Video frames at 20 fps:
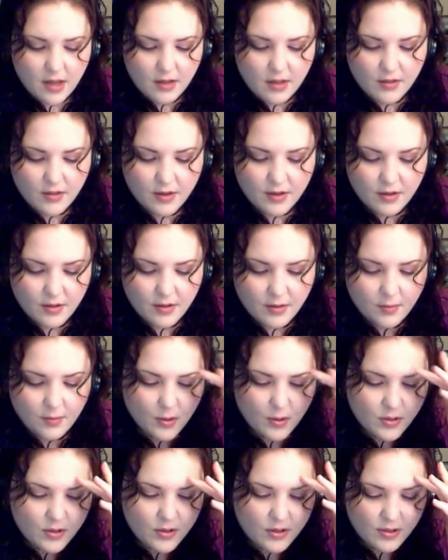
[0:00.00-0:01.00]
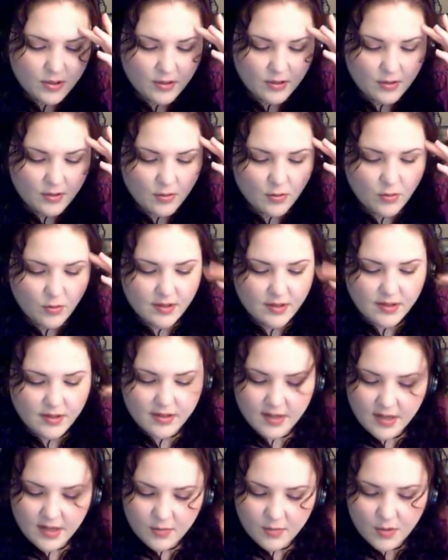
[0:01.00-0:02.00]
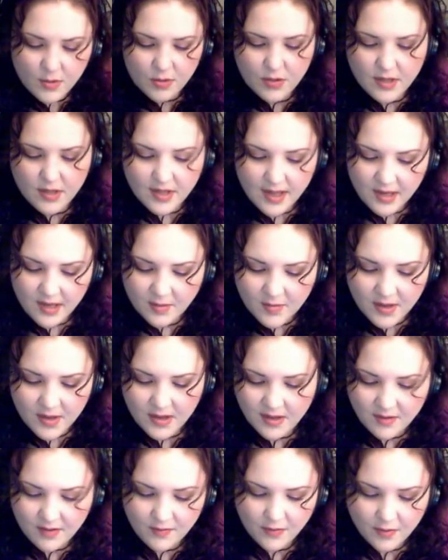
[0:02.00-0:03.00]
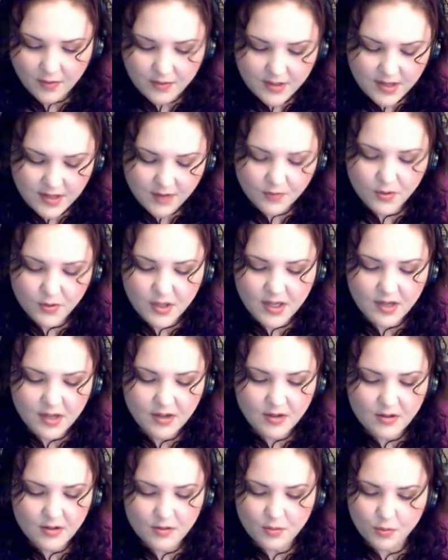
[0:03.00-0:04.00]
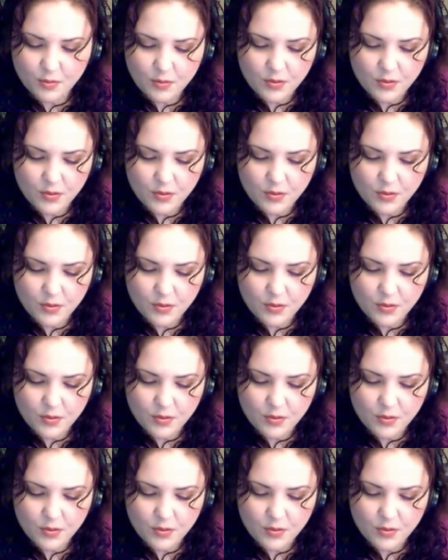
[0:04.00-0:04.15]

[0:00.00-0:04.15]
The person who has studied music in me for several years